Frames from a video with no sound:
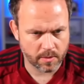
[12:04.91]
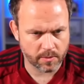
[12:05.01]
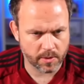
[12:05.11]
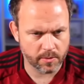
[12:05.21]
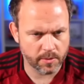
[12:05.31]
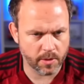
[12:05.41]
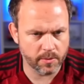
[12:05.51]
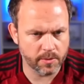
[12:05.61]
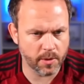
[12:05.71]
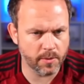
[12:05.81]
Oh, no.
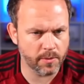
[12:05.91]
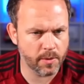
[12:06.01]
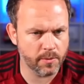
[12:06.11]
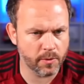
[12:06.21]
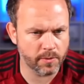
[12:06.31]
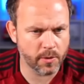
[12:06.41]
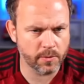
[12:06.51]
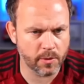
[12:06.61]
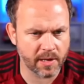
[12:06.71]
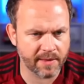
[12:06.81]

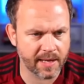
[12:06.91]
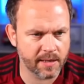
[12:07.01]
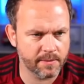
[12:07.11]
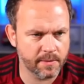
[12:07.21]
Not like that.